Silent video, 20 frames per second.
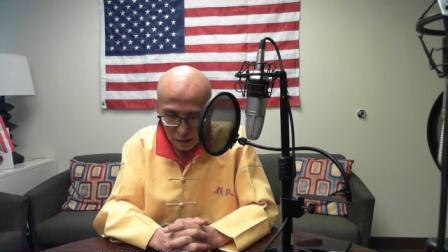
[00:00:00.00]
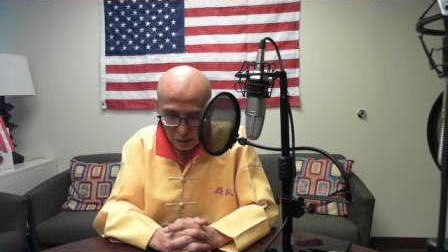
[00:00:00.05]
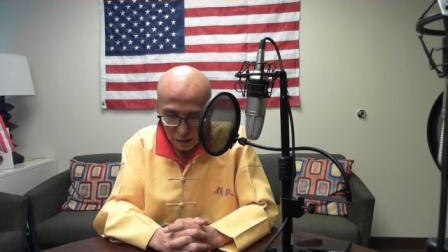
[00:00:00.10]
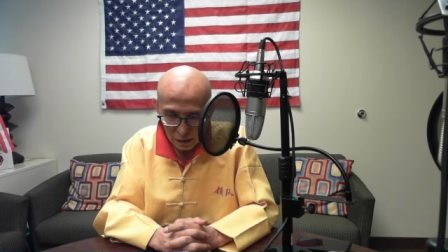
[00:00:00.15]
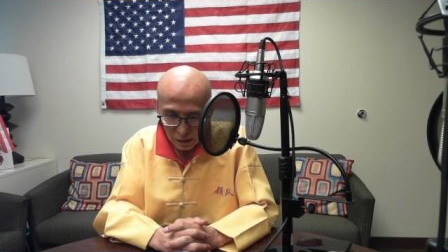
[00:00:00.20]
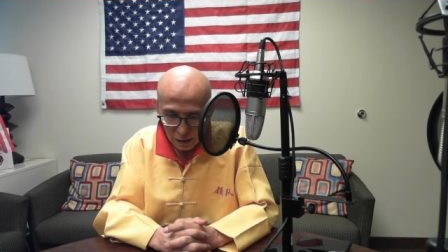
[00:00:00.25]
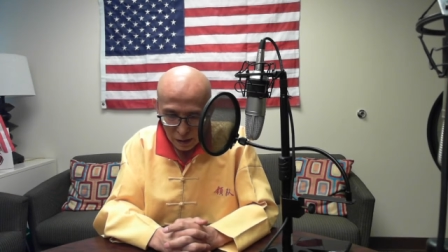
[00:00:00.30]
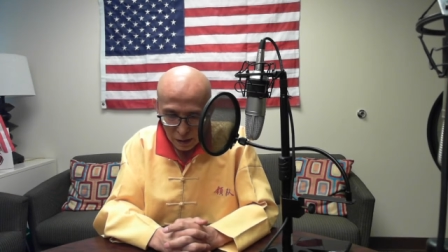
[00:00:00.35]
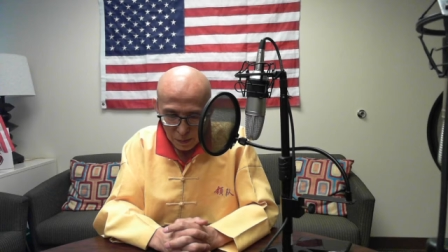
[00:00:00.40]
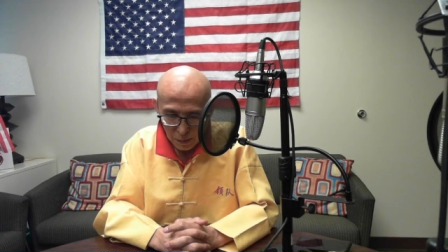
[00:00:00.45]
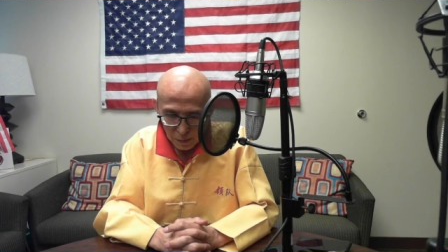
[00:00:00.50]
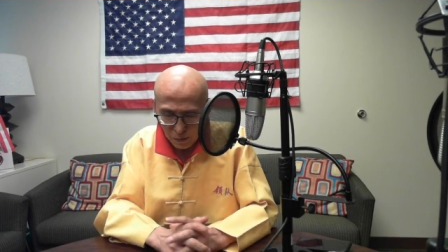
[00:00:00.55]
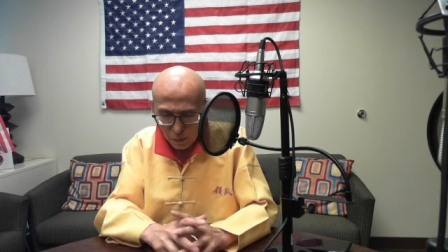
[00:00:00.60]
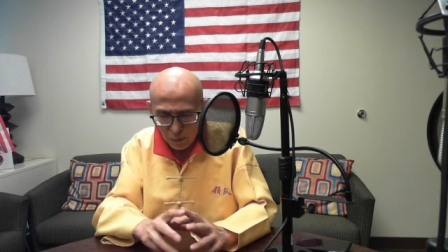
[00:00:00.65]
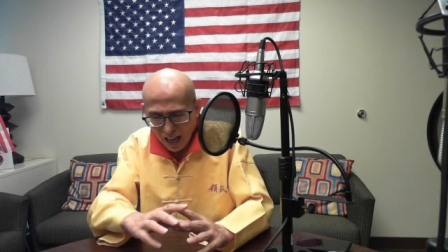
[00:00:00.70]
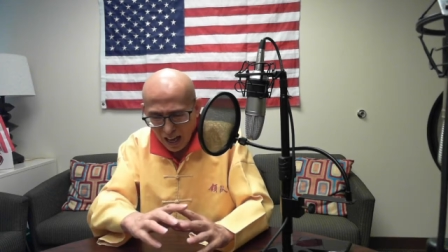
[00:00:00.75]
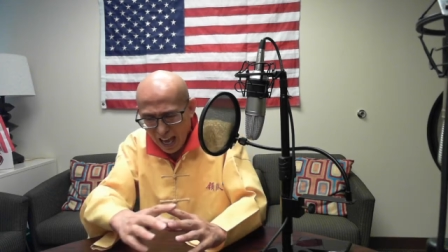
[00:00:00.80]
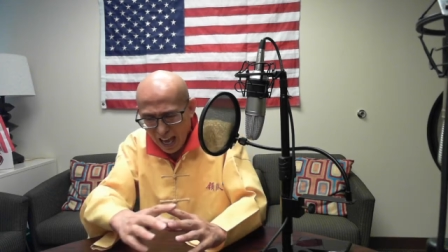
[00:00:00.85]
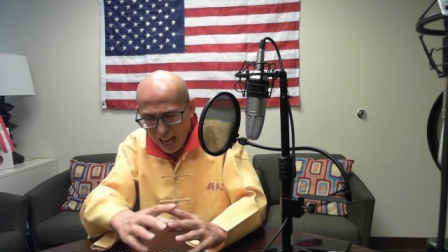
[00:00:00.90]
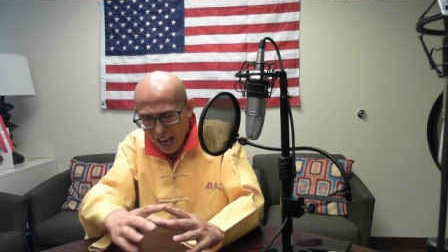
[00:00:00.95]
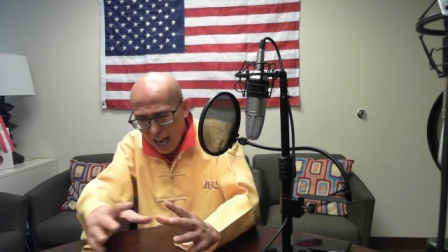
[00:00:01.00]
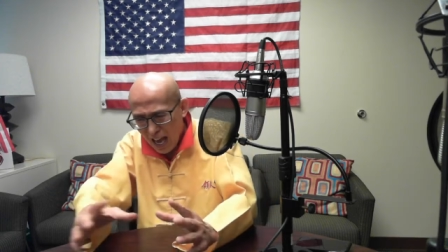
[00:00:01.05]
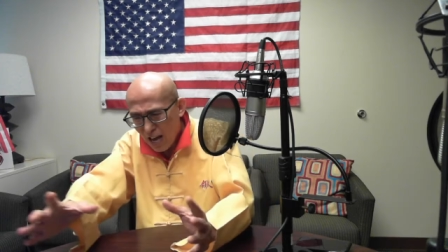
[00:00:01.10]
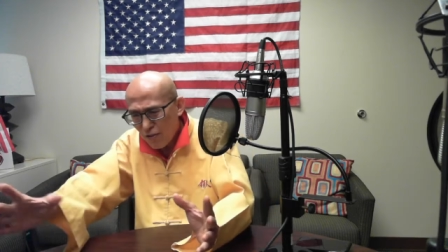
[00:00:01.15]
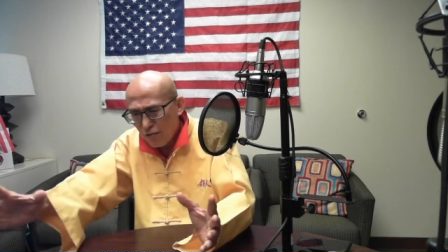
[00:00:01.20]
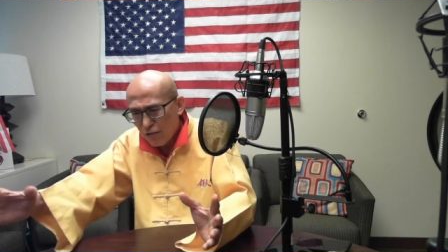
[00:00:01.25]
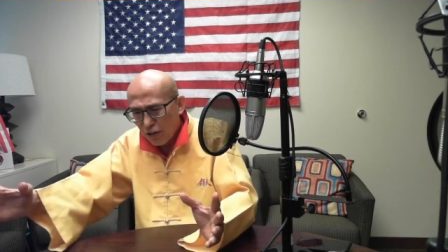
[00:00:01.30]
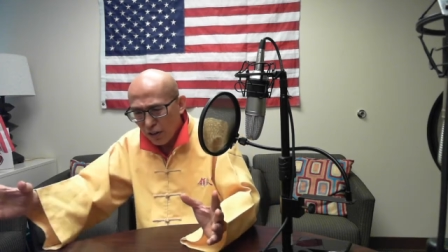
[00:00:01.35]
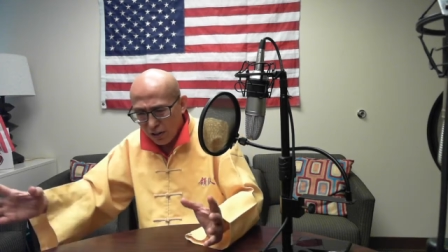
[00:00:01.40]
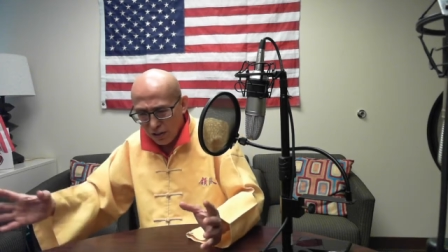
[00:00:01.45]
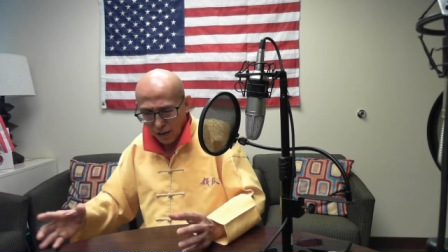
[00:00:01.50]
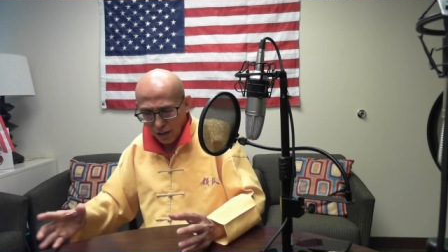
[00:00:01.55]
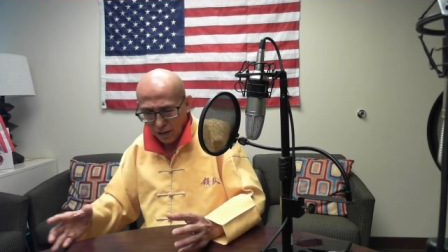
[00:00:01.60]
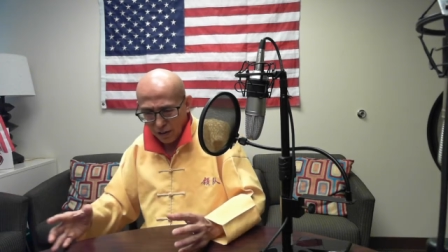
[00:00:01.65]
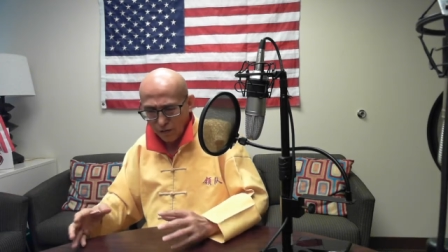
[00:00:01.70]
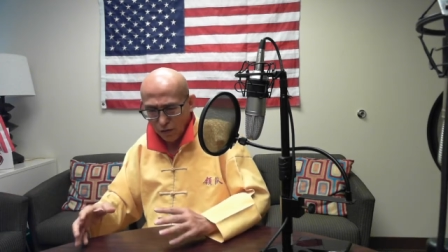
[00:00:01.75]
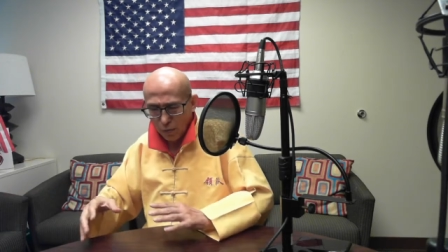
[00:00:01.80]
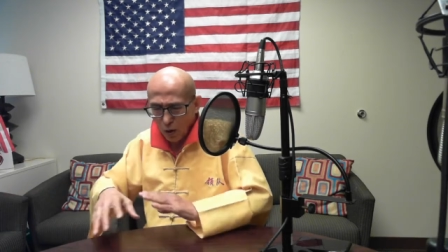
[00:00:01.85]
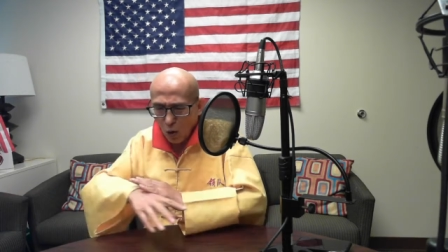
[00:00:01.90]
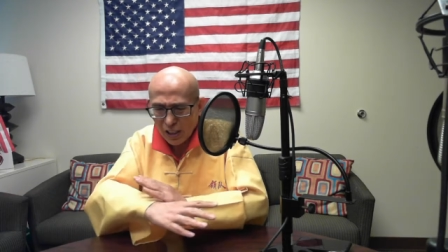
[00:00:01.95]
but from everything, from
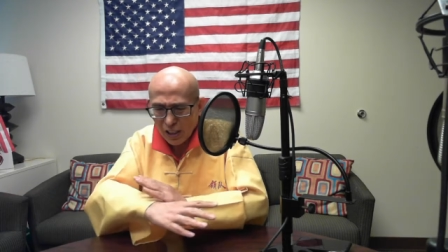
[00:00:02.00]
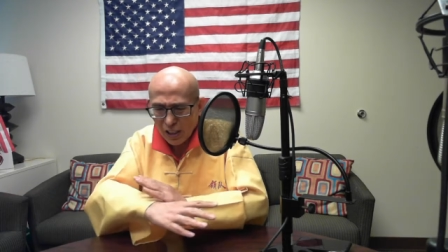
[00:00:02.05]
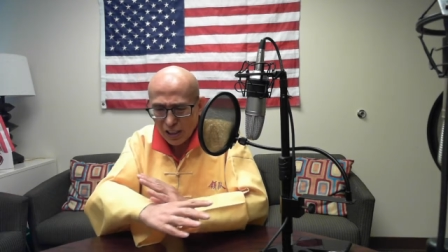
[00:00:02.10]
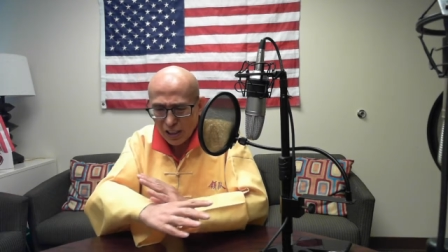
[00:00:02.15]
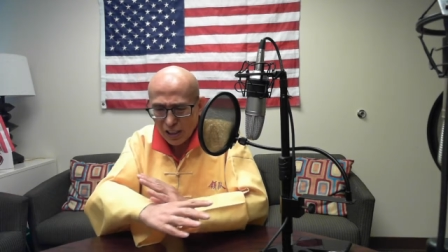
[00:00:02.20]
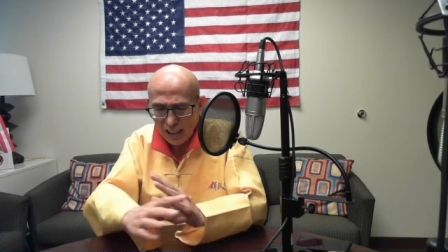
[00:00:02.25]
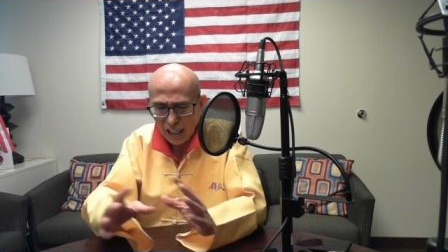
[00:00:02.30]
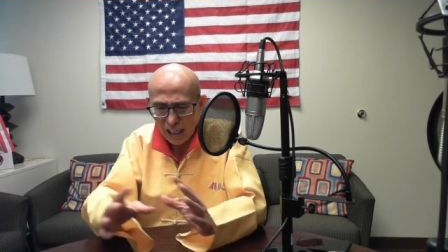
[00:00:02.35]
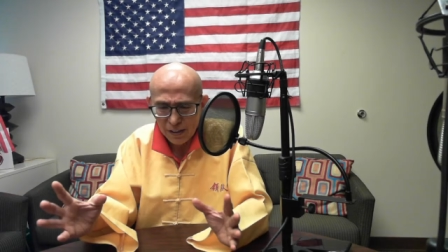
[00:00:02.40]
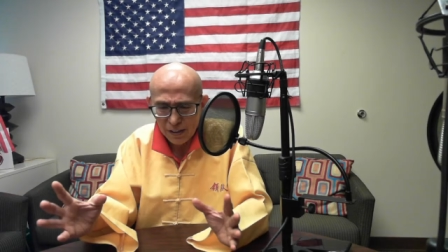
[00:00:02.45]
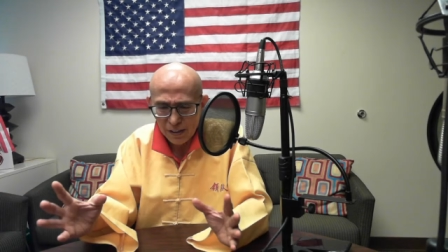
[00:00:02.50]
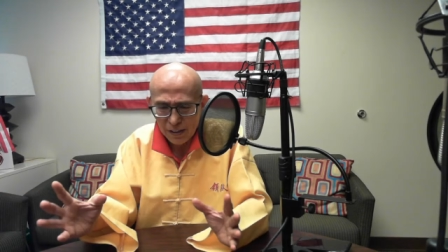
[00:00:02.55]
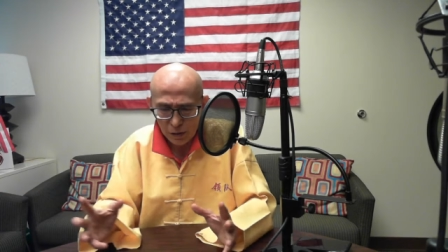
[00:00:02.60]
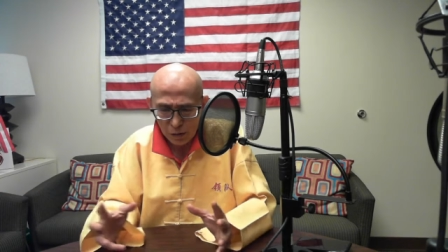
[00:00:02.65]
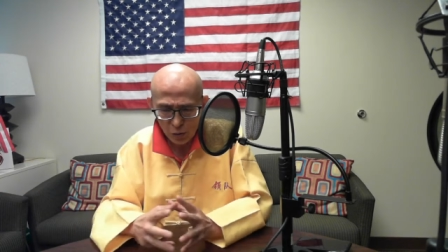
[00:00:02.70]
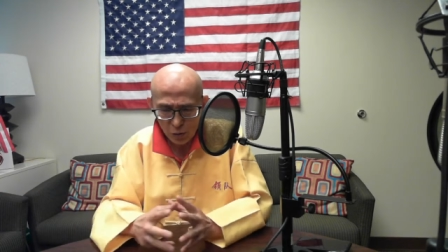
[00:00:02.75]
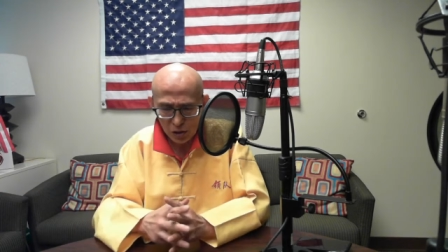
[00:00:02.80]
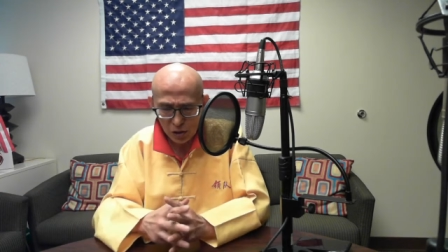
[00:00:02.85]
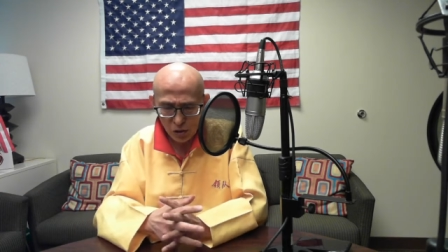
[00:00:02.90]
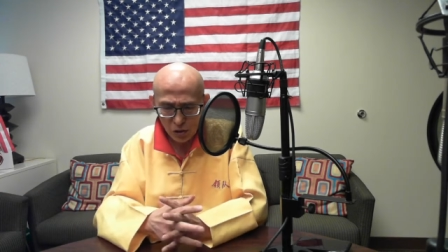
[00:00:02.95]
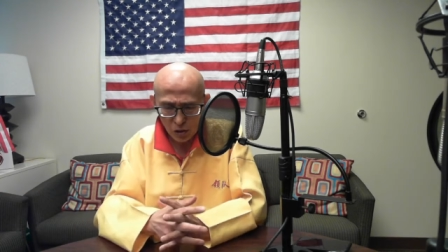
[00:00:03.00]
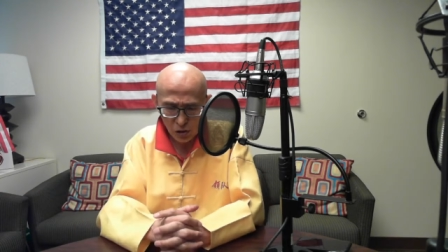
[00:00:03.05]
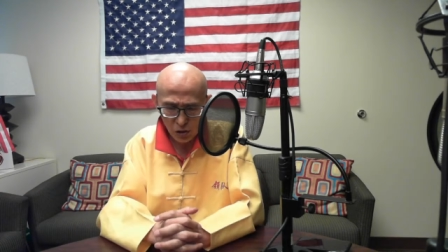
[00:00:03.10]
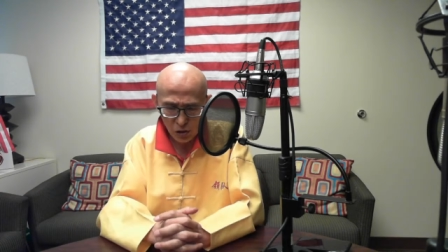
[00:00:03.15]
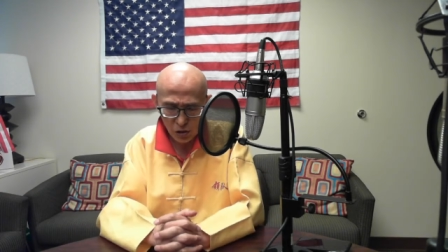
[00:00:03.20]
all the scientific research,